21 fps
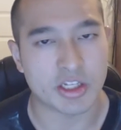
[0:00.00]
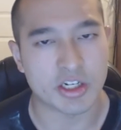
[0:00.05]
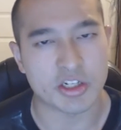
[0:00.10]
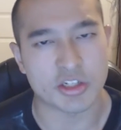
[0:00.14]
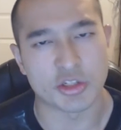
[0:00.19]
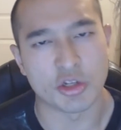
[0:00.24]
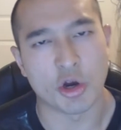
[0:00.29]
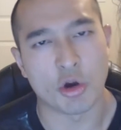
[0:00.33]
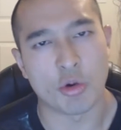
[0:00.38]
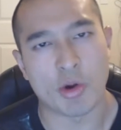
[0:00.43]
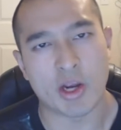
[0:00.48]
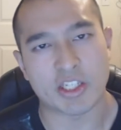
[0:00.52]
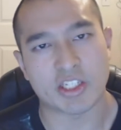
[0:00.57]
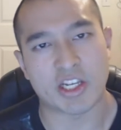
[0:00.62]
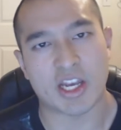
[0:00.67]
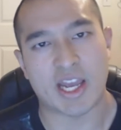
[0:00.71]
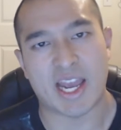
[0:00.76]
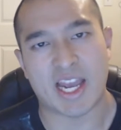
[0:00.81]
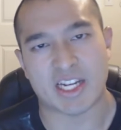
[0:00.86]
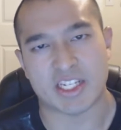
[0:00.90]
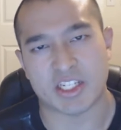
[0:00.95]
there's no way
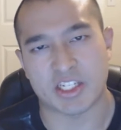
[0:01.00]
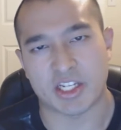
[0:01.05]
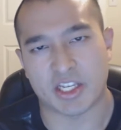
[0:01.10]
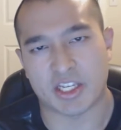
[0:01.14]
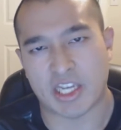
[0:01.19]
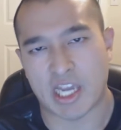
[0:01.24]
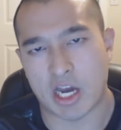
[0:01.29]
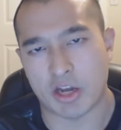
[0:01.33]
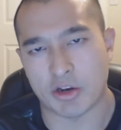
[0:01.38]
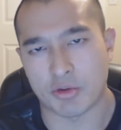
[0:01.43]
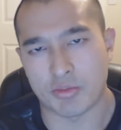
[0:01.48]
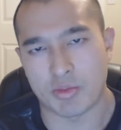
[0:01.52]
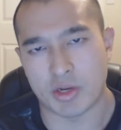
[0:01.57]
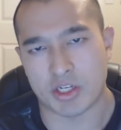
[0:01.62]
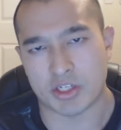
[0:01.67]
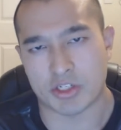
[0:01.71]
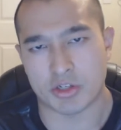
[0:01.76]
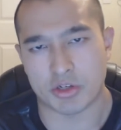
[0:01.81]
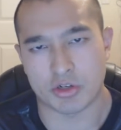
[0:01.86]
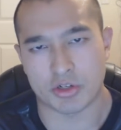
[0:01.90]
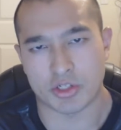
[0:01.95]
to actually
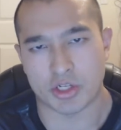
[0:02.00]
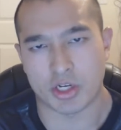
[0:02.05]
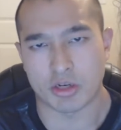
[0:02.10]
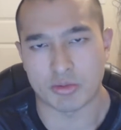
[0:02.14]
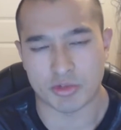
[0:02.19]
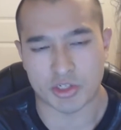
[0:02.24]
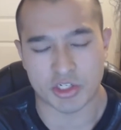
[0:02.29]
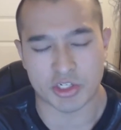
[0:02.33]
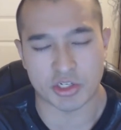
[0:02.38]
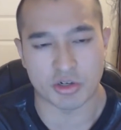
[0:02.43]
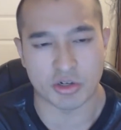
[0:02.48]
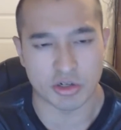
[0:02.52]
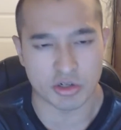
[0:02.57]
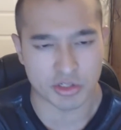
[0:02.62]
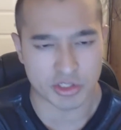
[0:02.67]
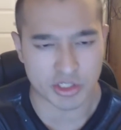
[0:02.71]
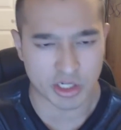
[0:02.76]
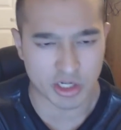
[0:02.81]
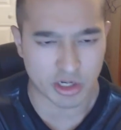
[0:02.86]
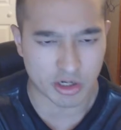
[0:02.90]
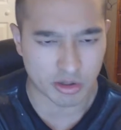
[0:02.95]
countermeasures
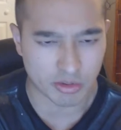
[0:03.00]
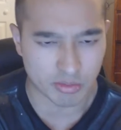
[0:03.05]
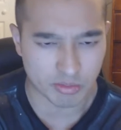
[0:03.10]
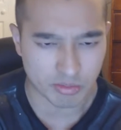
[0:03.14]
Shiro's